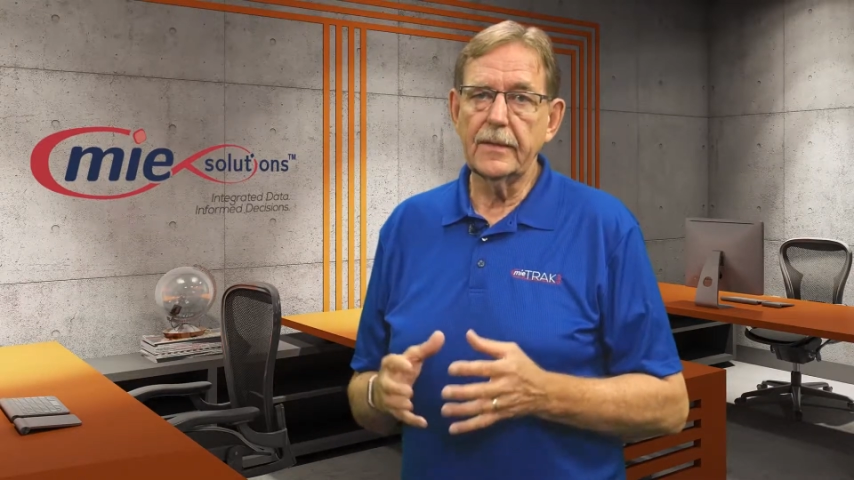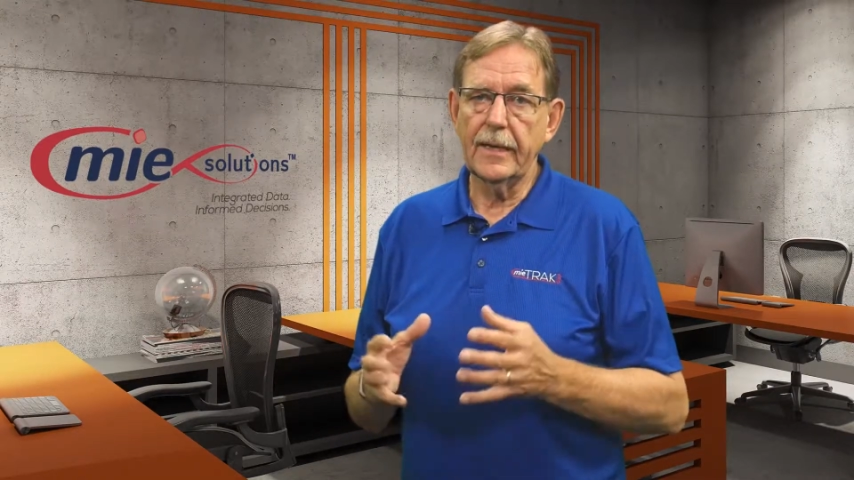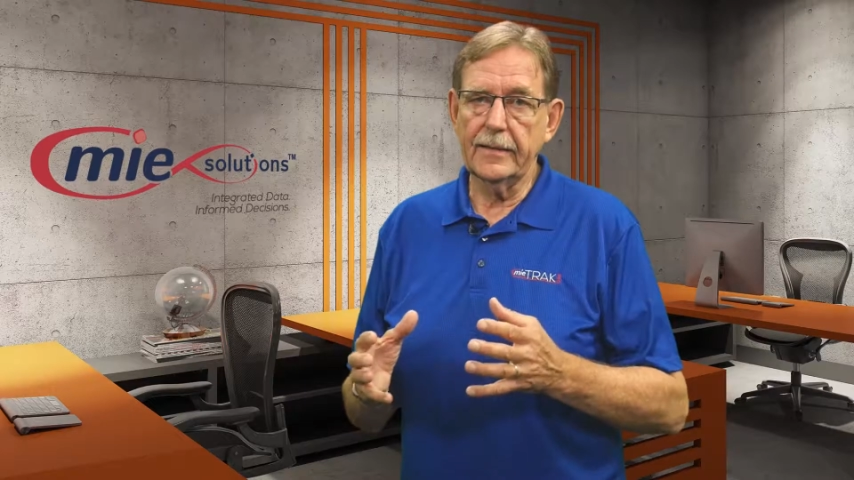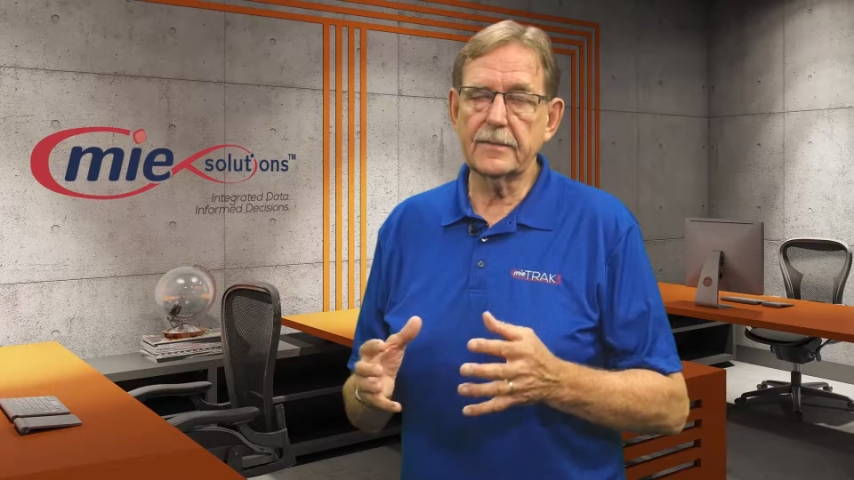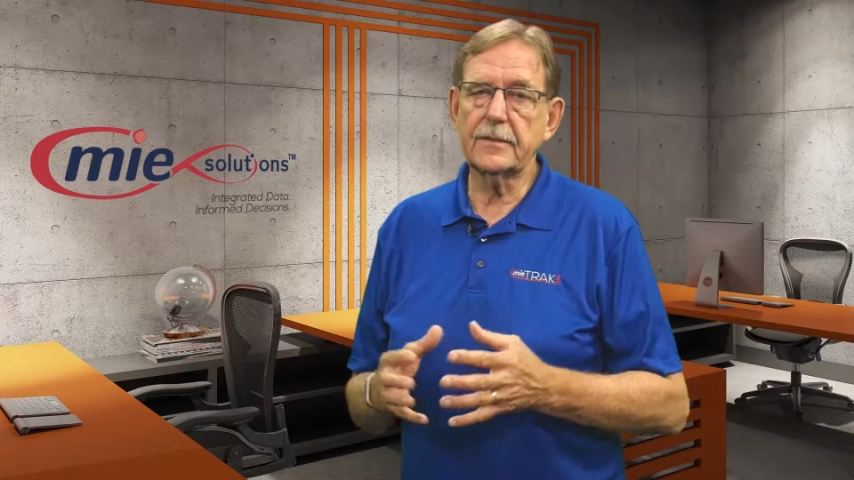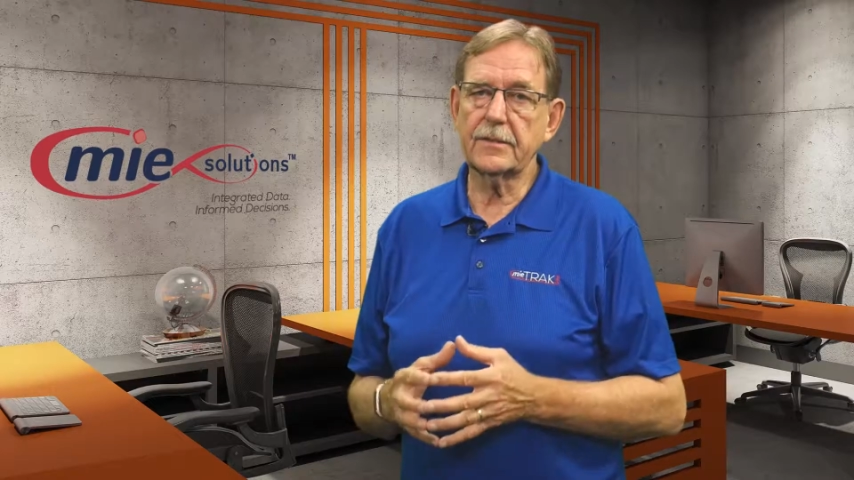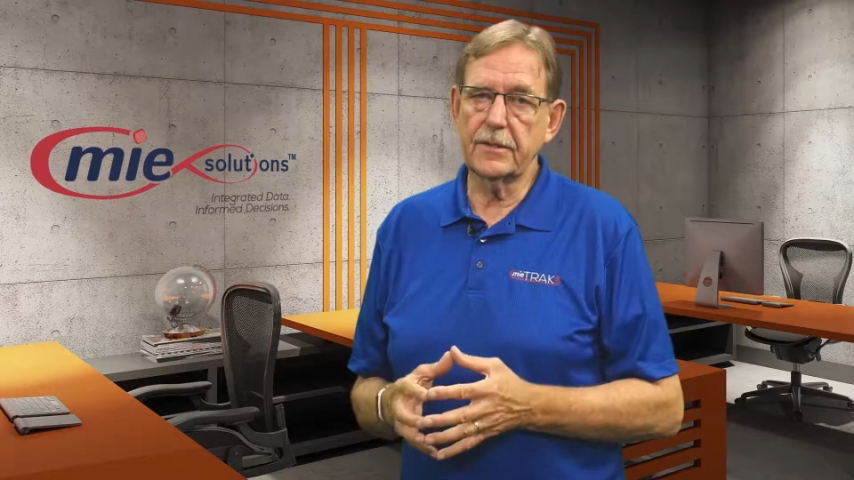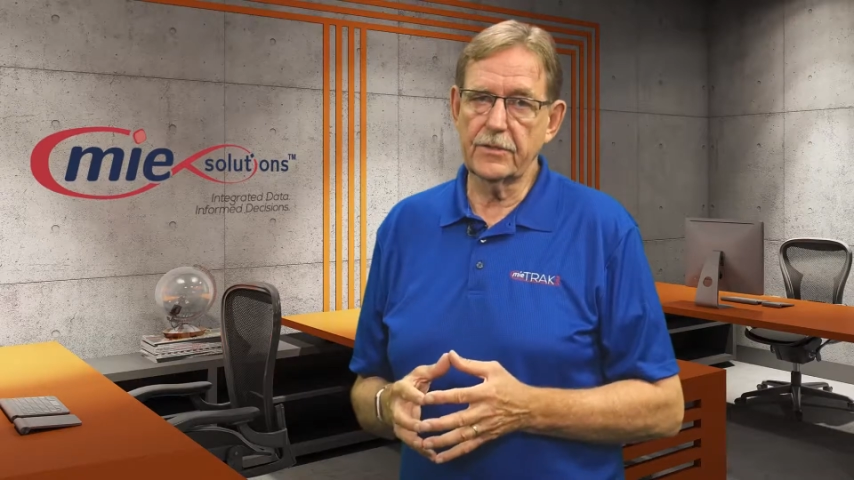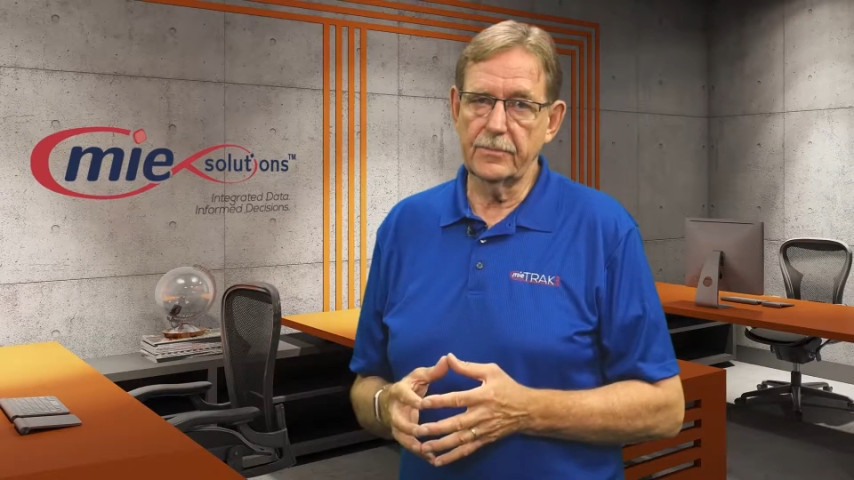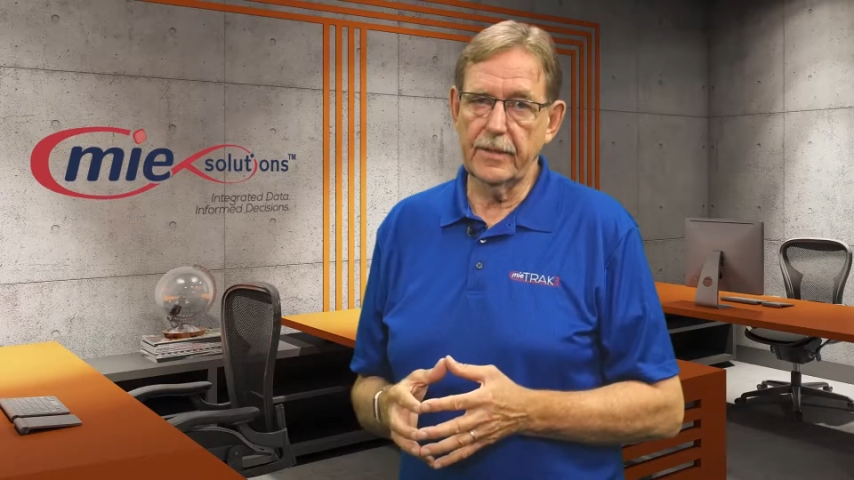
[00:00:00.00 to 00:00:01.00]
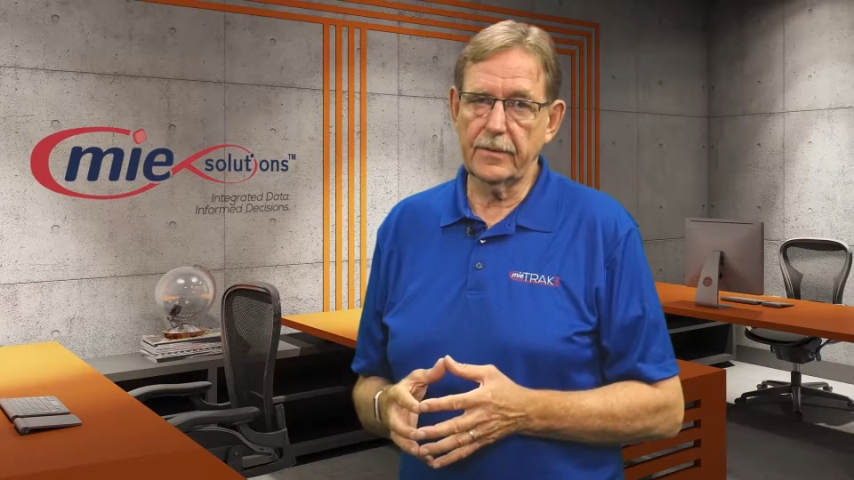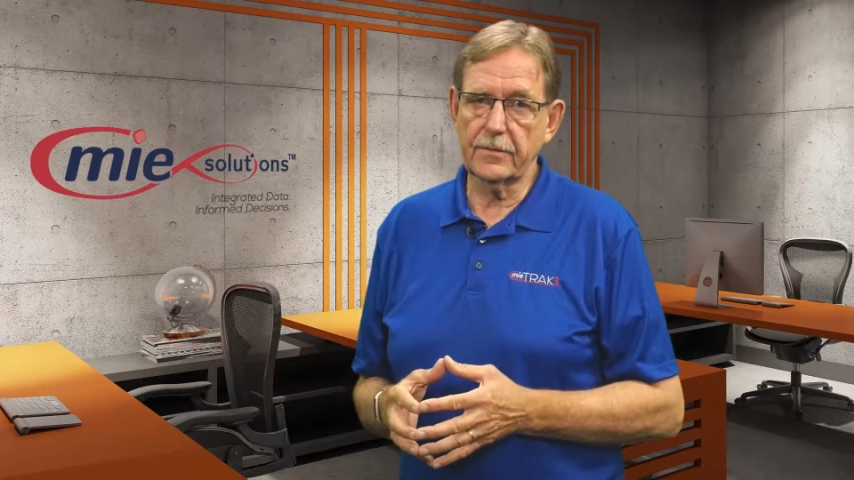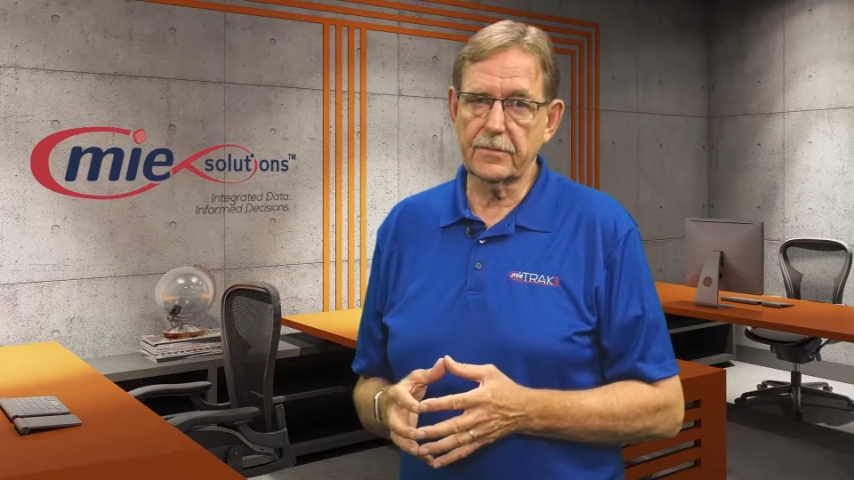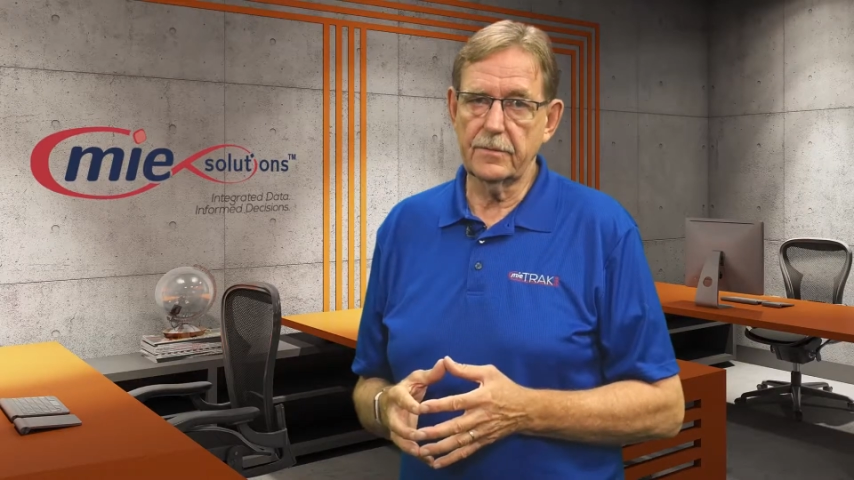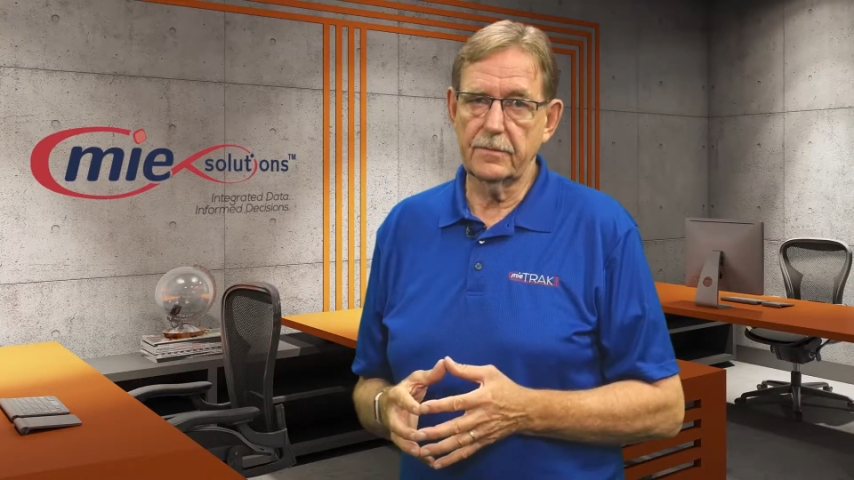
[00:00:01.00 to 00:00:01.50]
and its decision makers.